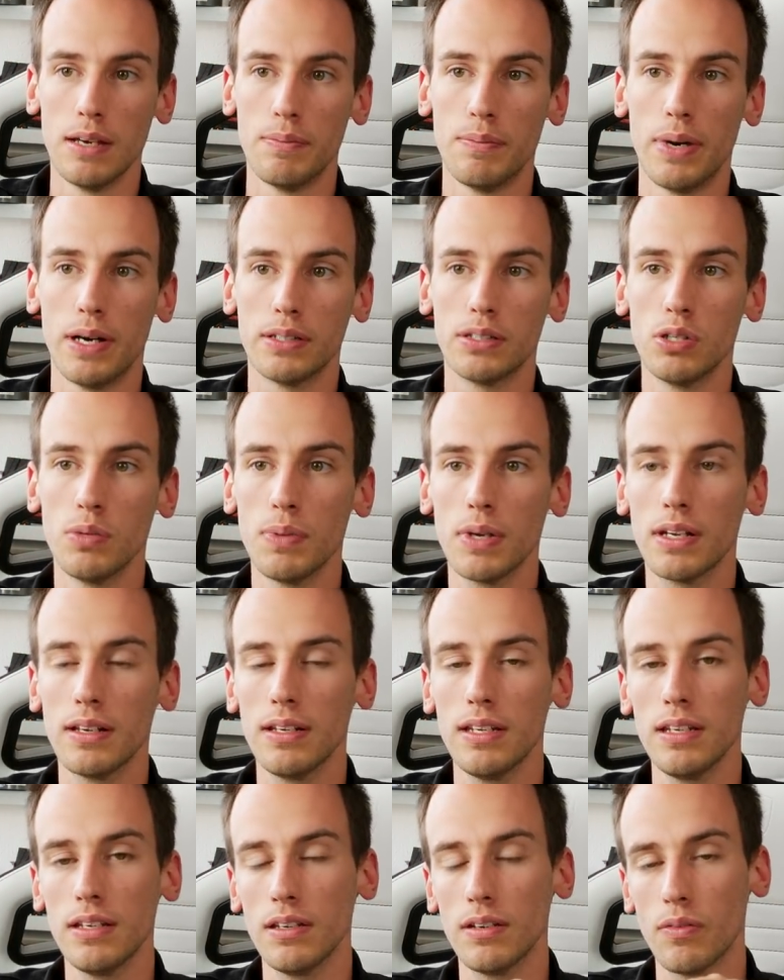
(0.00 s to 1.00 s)
But
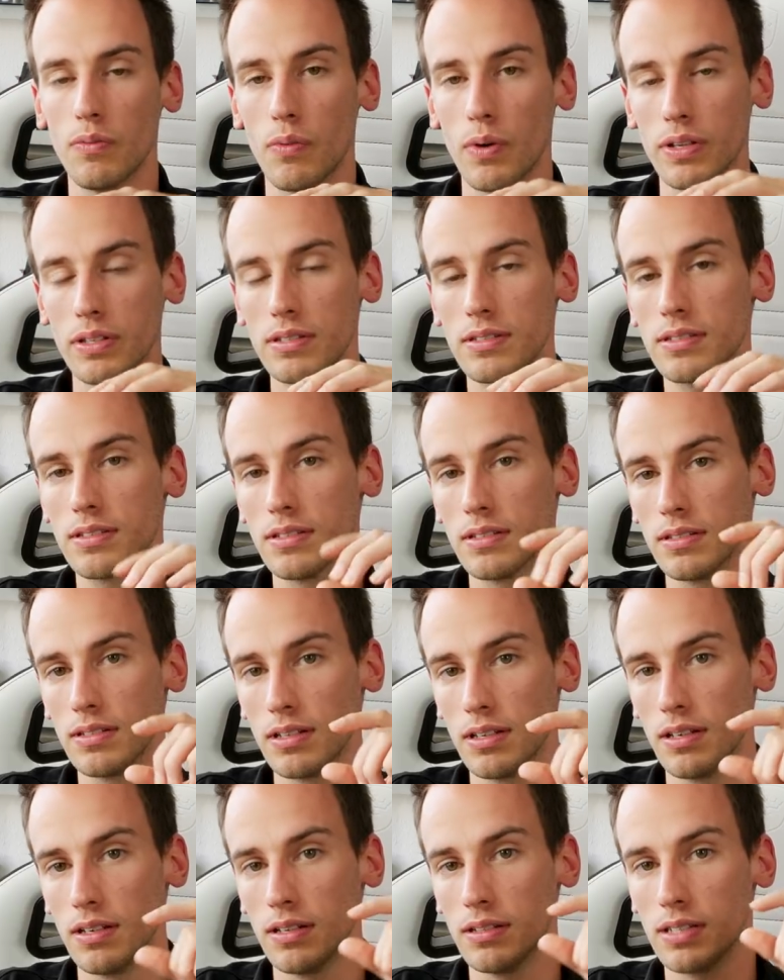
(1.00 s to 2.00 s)
typically, once
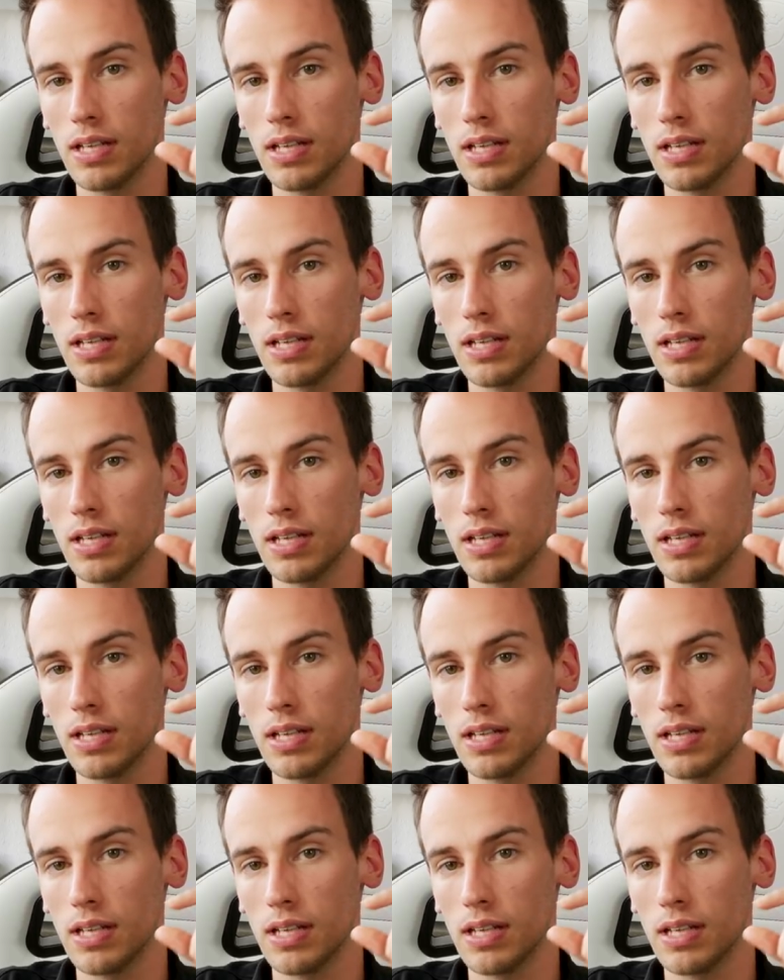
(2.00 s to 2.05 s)
the